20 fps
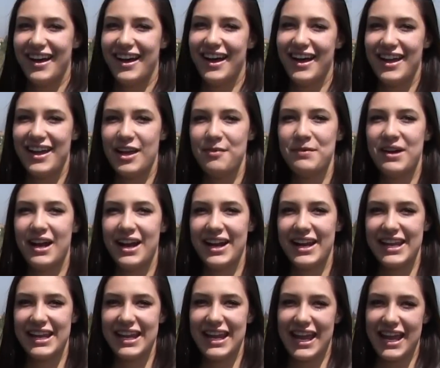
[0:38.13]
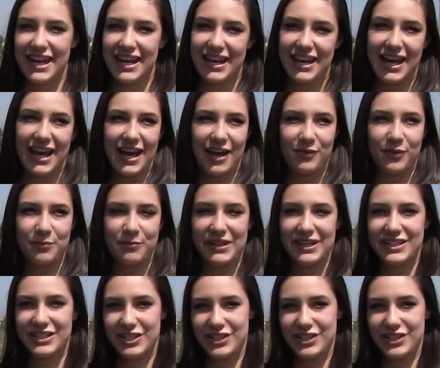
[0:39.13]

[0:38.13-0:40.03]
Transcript: Hi, I'm Heidi and I will be